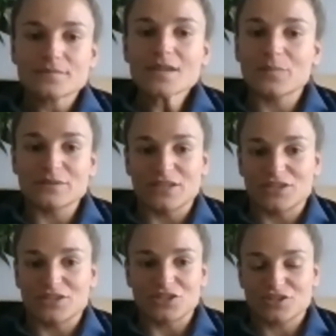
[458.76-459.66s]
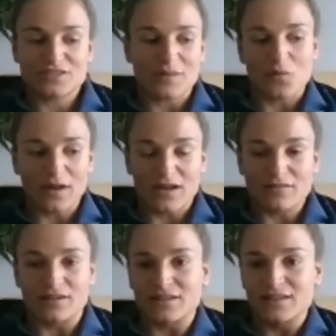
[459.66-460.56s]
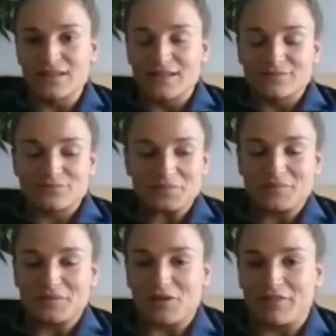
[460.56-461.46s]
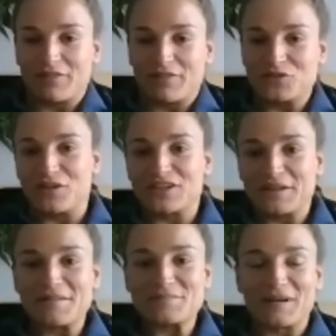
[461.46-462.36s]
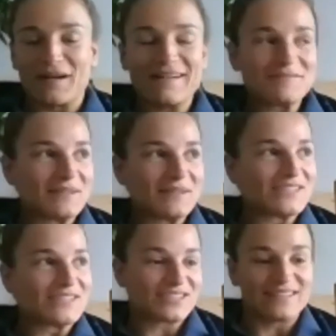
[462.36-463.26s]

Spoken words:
position, just because I'm a winger and we don't really do much anyway, but we just,